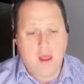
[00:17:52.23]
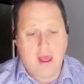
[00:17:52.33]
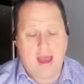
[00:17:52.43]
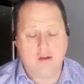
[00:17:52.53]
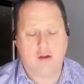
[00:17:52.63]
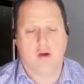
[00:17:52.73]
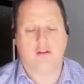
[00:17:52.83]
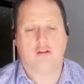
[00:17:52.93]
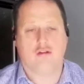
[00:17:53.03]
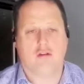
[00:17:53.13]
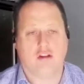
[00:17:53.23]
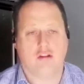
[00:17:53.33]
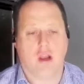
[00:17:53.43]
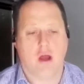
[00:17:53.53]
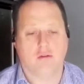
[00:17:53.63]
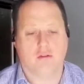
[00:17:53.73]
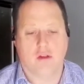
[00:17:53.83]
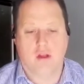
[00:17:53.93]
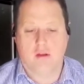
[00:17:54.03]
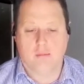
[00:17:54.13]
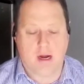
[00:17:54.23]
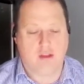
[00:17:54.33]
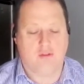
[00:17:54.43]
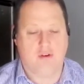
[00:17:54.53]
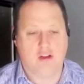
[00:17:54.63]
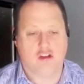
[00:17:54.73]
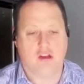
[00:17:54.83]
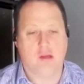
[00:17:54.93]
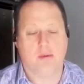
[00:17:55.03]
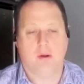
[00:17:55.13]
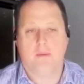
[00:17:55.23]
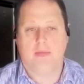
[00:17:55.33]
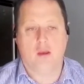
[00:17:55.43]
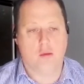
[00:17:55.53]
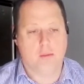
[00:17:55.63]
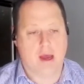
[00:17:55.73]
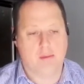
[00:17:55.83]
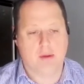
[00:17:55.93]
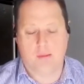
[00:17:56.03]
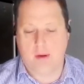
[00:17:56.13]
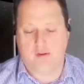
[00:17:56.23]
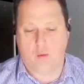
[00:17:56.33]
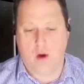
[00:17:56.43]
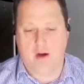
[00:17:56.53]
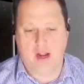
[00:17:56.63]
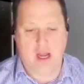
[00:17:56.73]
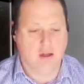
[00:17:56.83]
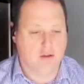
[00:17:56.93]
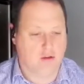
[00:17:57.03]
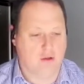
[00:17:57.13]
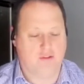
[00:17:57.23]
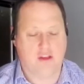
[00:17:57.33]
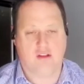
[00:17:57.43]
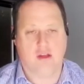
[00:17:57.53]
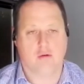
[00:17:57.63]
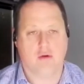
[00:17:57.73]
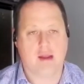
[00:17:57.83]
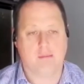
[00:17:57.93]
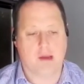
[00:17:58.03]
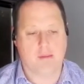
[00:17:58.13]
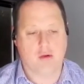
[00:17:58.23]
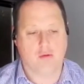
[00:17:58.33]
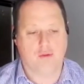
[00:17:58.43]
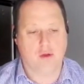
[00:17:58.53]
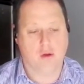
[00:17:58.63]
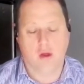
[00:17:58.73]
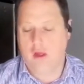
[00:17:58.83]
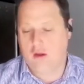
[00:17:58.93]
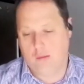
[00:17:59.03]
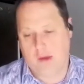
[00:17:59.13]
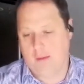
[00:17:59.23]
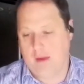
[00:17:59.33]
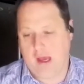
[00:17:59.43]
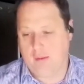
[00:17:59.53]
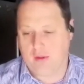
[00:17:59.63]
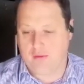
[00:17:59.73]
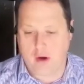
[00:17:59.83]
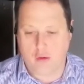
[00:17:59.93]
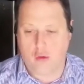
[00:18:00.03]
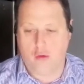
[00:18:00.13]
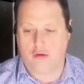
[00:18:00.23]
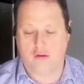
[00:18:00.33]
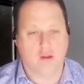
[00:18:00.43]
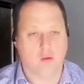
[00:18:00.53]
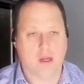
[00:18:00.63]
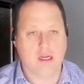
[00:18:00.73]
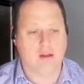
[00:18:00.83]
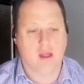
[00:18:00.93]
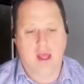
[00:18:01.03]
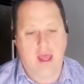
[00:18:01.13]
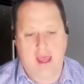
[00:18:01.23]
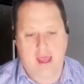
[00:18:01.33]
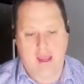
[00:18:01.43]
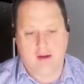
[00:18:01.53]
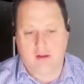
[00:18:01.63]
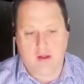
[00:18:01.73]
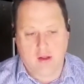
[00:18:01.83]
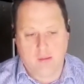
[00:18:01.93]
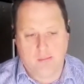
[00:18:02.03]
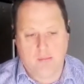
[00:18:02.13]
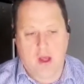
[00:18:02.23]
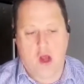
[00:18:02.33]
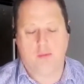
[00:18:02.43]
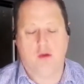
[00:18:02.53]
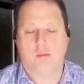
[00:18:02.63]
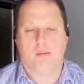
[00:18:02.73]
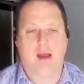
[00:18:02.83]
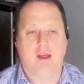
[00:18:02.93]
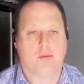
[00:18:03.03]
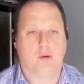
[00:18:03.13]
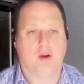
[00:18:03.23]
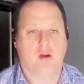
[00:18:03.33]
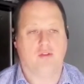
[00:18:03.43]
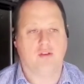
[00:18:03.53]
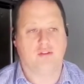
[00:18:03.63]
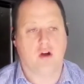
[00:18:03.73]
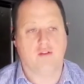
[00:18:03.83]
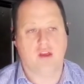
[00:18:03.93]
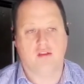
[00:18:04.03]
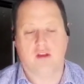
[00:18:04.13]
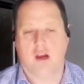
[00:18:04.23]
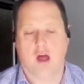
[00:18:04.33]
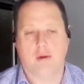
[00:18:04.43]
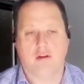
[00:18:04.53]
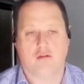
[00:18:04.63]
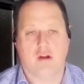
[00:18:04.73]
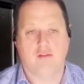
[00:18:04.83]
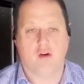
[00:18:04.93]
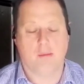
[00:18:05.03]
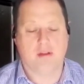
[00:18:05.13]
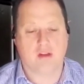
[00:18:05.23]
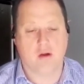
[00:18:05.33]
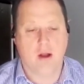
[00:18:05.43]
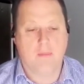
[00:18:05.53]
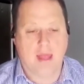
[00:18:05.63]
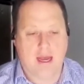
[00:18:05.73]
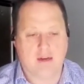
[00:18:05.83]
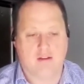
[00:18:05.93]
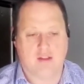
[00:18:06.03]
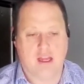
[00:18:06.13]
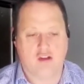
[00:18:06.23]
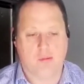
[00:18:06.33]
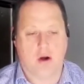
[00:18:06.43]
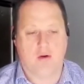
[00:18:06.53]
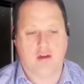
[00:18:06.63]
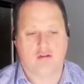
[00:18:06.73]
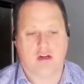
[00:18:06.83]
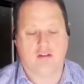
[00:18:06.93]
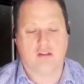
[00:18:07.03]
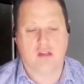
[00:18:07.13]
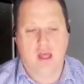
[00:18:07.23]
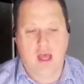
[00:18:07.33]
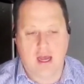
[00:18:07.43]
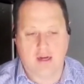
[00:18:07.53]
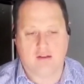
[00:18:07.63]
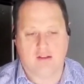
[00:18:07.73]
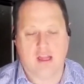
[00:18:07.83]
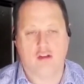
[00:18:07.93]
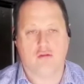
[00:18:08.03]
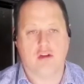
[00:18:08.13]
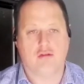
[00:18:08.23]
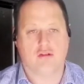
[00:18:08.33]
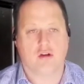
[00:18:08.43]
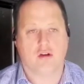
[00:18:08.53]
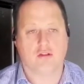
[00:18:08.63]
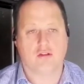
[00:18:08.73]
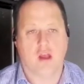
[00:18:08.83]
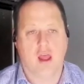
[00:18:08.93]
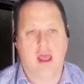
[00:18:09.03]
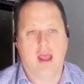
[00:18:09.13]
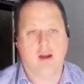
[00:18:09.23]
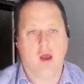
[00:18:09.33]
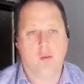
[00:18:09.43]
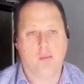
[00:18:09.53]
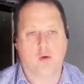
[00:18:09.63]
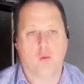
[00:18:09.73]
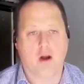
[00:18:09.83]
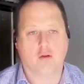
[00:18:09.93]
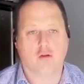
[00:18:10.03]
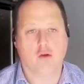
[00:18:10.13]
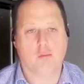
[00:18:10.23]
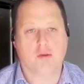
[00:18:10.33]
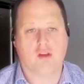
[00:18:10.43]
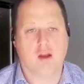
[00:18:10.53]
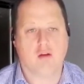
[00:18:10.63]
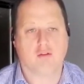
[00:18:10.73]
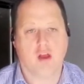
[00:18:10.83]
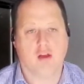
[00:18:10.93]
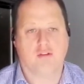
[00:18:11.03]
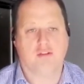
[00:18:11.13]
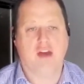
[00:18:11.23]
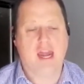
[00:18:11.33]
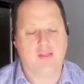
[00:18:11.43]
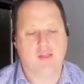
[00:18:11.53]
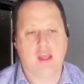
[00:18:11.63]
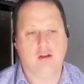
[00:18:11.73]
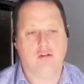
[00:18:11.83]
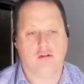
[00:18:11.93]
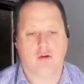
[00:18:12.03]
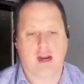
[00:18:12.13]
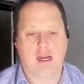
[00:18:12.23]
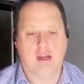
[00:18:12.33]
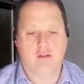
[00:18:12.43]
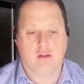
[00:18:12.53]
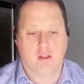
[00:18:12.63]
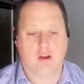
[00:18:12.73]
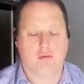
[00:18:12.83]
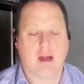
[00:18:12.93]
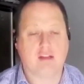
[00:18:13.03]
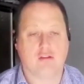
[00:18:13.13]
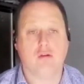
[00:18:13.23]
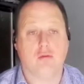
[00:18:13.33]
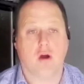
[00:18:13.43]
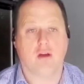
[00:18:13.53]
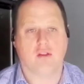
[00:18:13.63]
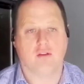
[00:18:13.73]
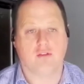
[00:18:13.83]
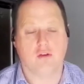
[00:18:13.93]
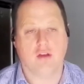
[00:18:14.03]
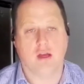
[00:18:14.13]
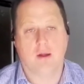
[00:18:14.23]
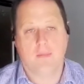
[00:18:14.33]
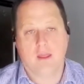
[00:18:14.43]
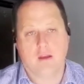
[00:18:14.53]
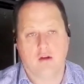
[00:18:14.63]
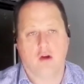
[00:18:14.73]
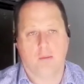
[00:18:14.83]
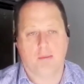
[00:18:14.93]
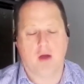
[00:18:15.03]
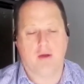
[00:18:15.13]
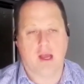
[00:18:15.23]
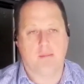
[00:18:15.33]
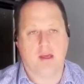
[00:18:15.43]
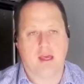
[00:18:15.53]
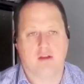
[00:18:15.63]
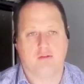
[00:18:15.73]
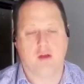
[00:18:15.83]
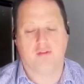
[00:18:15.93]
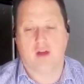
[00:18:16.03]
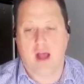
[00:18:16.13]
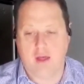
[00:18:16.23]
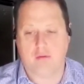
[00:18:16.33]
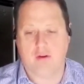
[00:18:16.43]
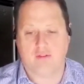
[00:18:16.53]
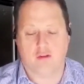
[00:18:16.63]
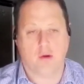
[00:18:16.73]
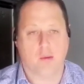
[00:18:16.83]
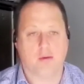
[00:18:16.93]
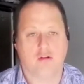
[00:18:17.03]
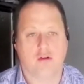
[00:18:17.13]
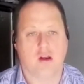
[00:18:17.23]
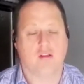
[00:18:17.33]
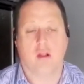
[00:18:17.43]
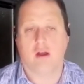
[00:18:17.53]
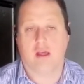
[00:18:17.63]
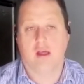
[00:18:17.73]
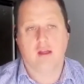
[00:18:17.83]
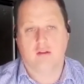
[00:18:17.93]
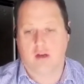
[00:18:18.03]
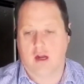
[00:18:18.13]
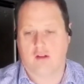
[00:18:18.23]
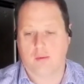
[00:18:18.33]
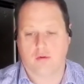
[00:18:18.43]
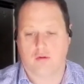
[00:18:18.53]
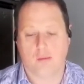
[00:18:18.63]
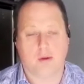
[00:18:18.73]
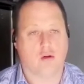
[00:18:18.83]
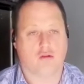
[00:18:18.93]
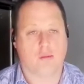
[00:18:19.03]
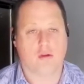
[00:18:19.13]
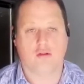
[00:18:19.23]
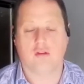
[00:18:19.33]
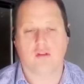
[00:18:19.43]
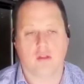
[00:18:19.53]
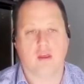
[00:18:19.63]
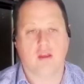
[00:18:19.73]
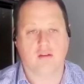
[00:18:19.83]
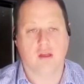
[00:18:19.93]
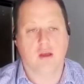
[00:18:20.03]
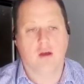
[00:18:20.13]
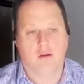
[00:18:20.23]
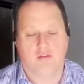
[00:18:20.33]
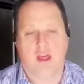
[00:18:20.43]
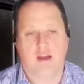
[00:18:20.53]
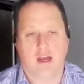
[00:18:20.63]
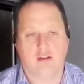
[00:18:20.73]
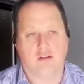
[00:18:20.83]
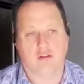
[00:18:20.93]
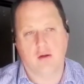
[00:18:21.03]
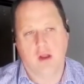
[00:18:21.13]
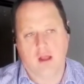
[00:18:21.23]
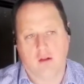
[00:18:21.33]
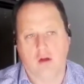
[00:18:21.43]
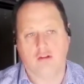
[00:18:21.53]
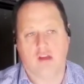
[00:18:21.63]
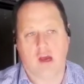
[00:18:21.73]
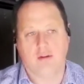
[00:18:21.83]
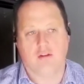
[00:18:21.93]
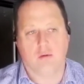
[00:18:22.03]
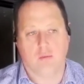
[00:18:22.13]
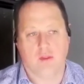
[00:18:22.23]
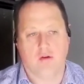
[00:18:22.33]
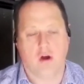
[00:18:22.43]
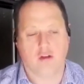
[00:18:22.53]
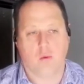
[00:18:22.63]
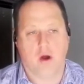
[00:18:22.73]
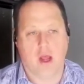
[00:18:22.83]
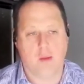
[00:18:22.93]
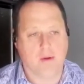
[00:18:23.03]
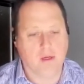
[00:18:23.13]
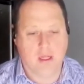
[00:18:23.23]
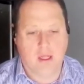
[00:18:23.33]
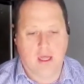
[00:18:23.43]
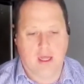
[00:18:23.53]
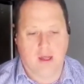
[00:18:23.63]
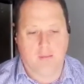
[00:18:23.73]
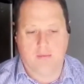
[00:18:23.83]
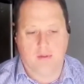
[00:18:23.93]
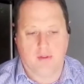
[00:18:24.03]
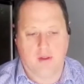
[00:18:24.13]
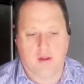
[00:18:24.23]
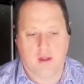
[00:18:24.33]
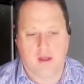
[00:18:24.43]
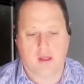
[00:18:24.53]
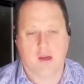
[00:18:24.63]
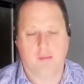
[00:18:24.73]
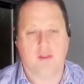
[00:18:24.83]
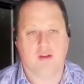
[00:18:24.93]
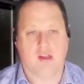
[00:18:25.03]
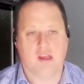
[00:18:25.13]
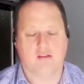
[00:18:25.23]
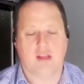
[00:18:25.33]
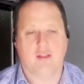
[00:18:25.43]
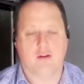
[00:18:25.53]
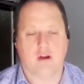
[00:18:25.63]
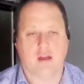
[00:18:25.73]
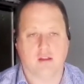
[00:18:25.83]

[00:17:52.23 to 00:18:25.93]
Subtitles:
how you're going to structure loans. Money's very cheap. You may be a bit of a worrier, so fixing a rate may be good for you. You may be able to throw caution to the wind and hope you pay the property off in 5 years in a low interest rate environment. So understand your borrowing structures, understand your interest costs, and put 1 or 2% of fat in the interest rate so that if rates do rise in the future, you're not blowing up your cash flow for other investment opportunities like deductible super contributions and things of that nature. So as long as you go into it with your eyes wide open, it can limit the tears down the track.